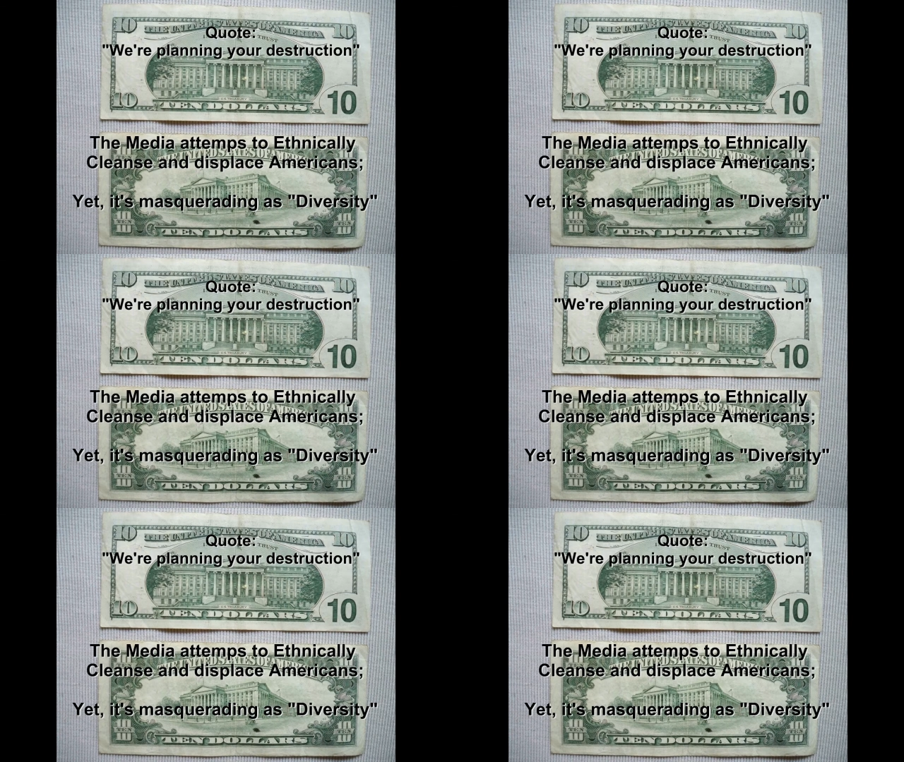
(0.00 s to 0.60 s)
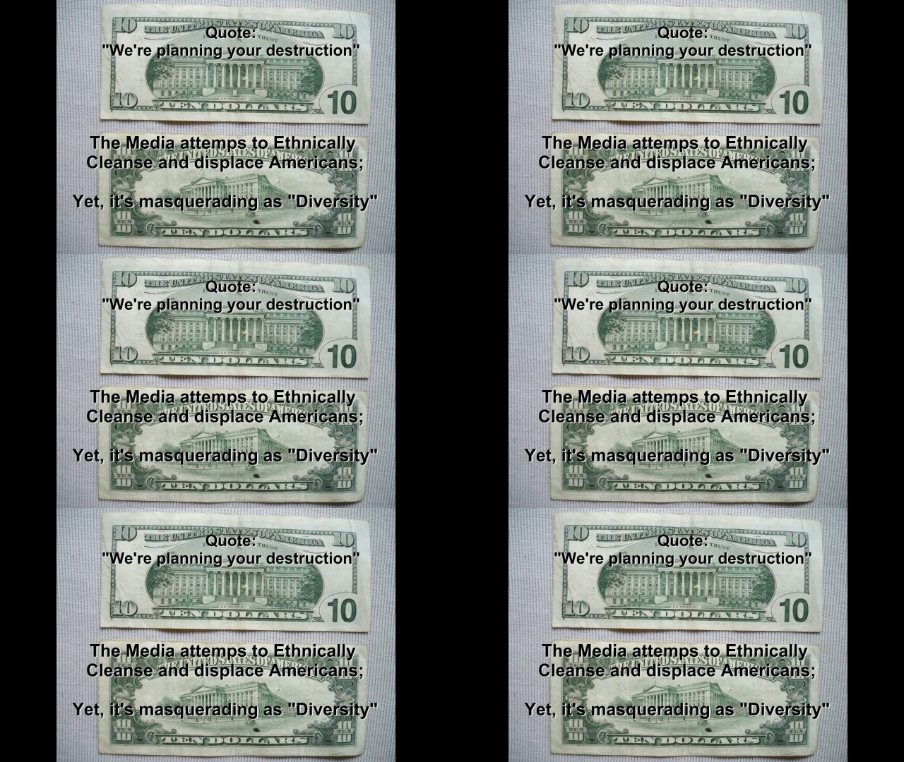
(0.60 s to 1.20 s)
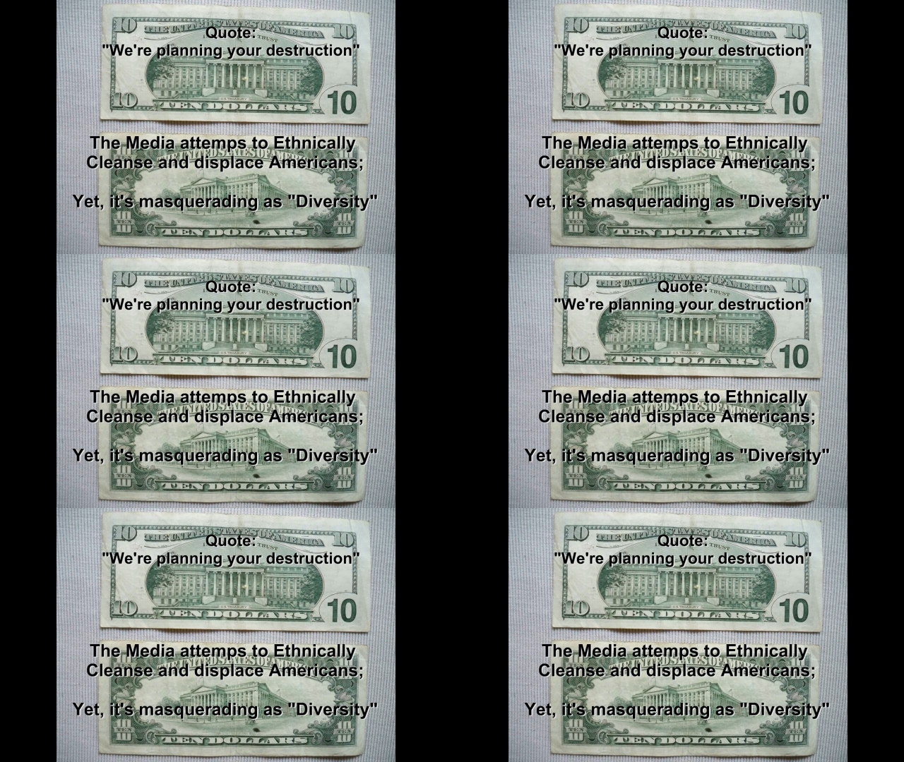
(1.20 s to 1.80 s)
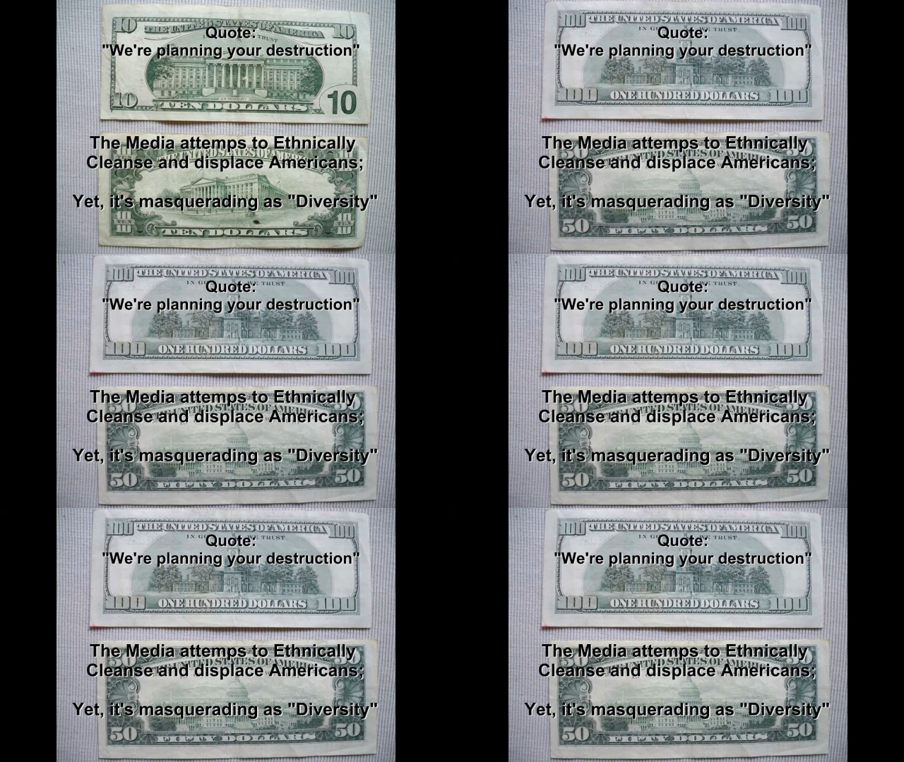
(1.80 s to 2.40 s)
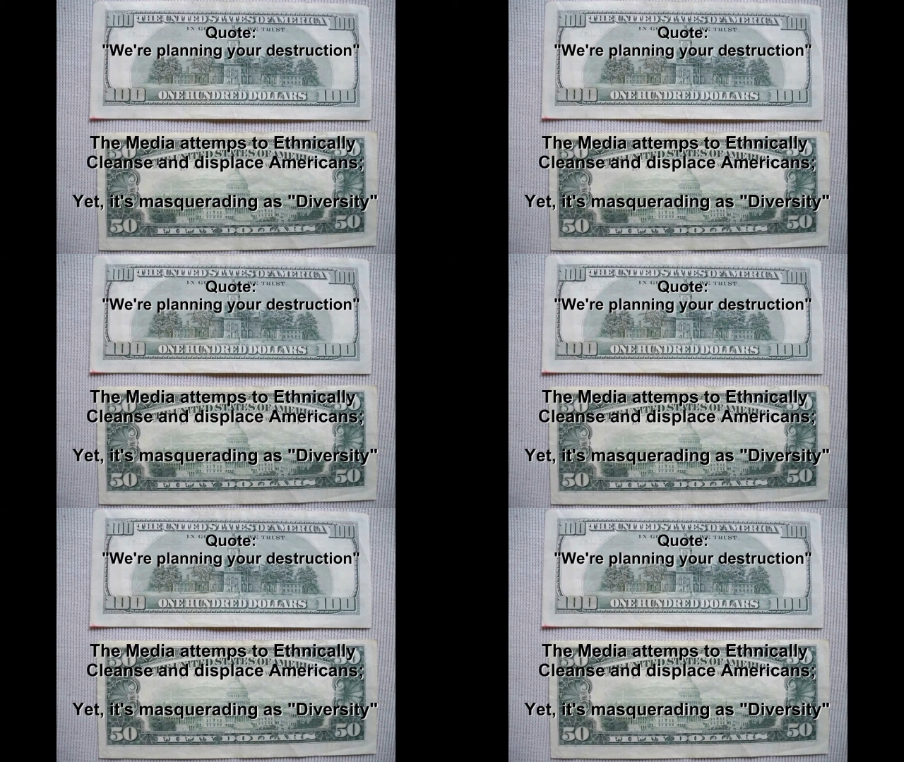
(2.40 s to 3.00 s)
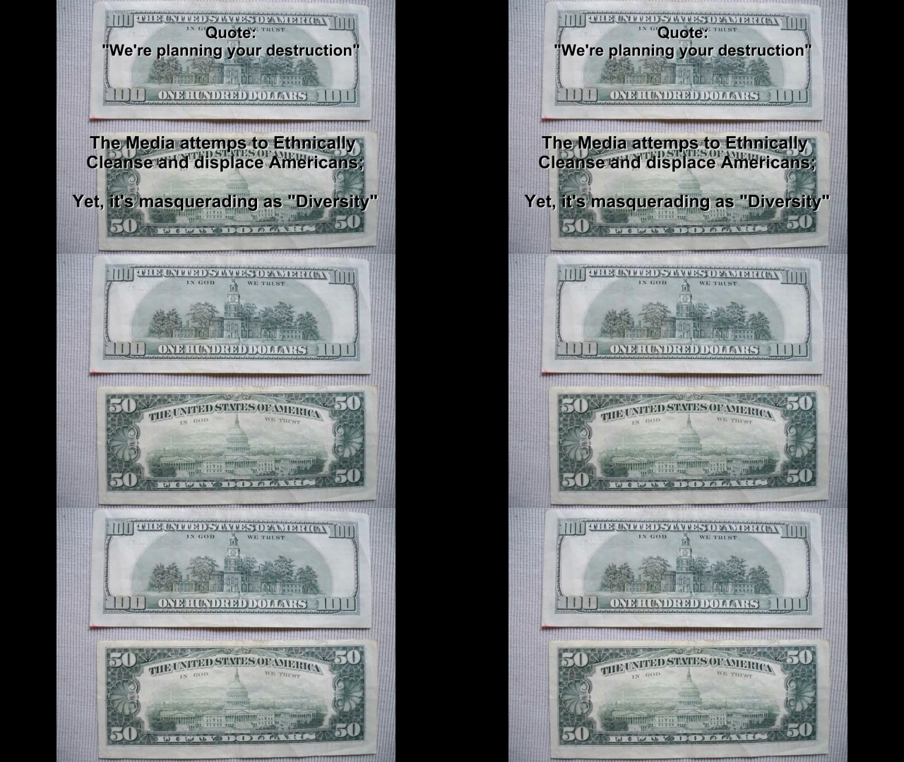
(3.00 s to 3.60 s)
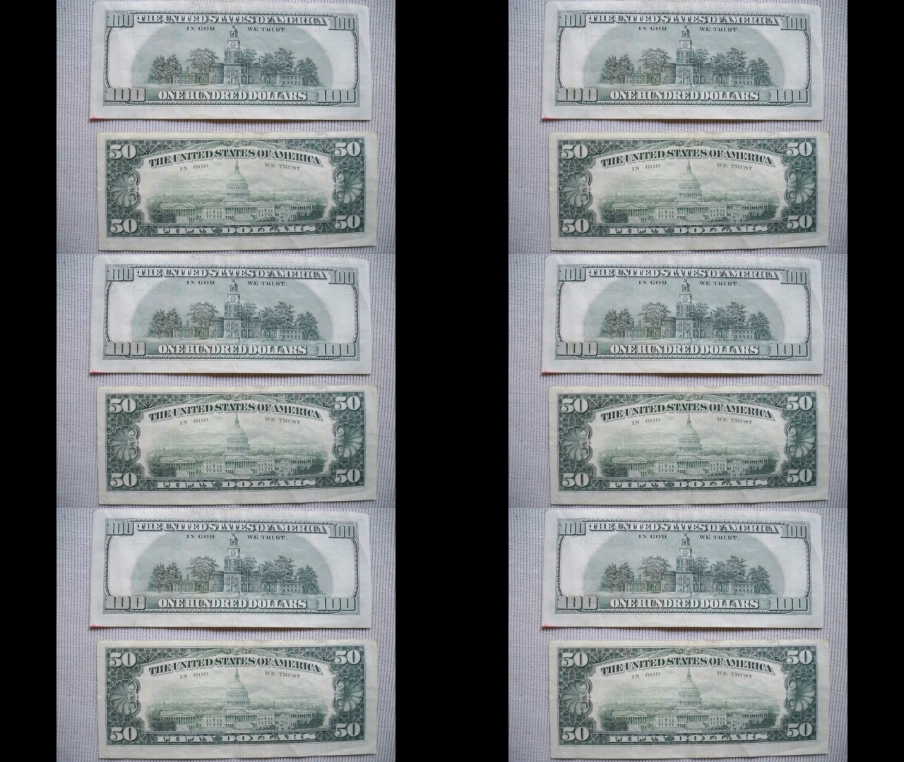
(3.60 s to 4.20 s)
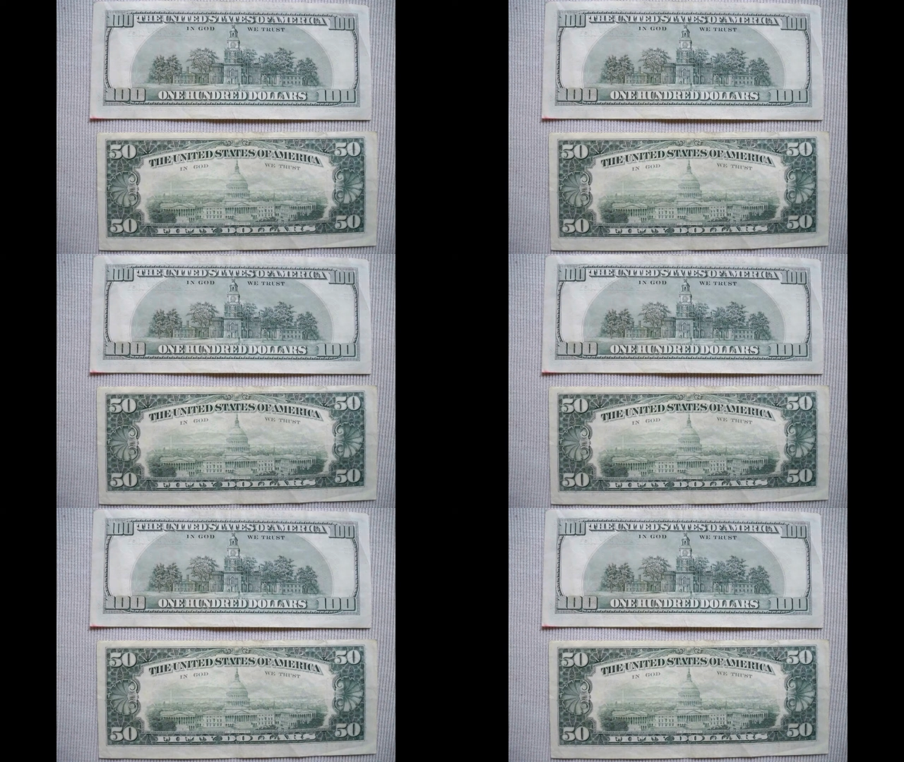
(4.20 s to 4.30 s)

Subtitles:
No face is visible, so there are no lips to read.